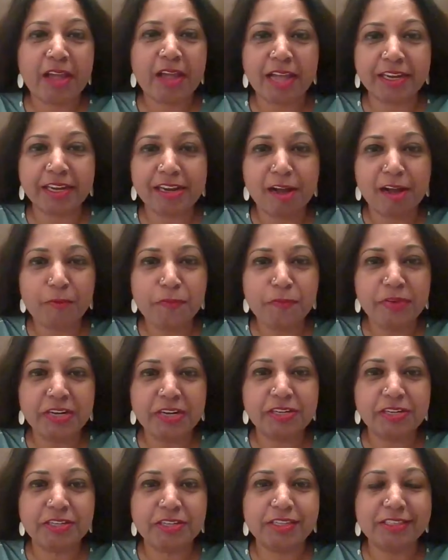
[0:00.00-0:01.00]
I come
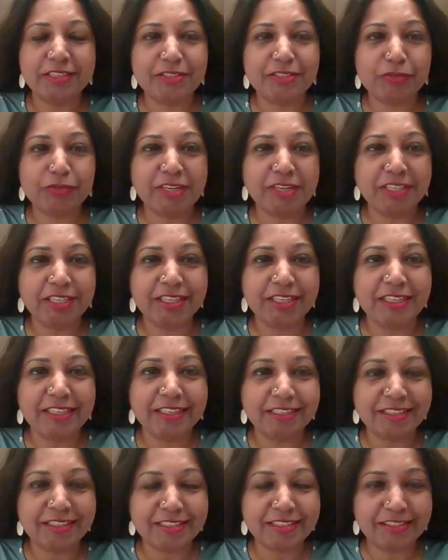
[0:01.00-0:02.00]
with 20
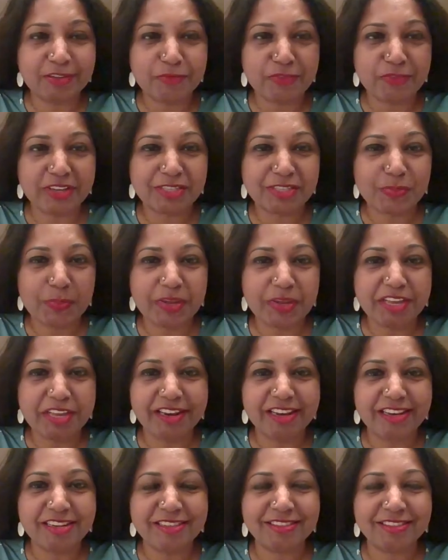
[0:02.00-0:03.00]
years of
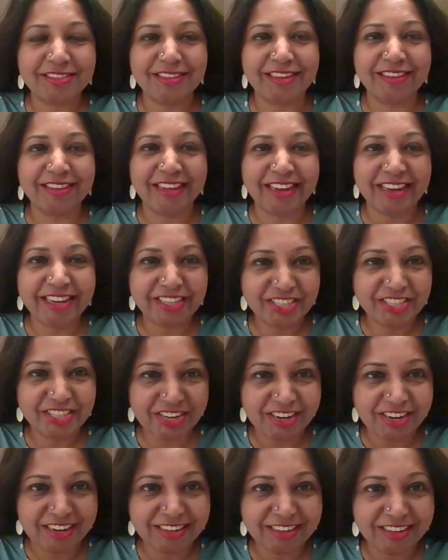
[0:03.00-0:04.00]
experience in
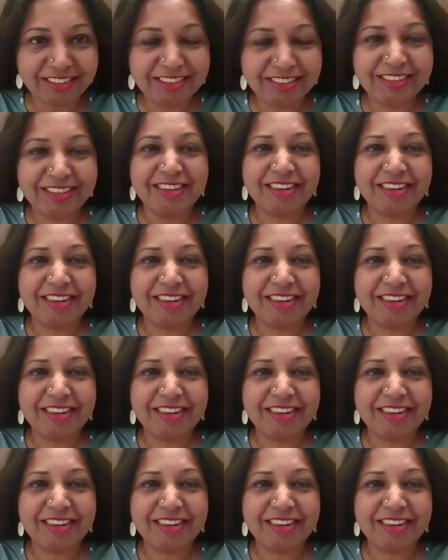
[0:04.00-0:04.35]
HR.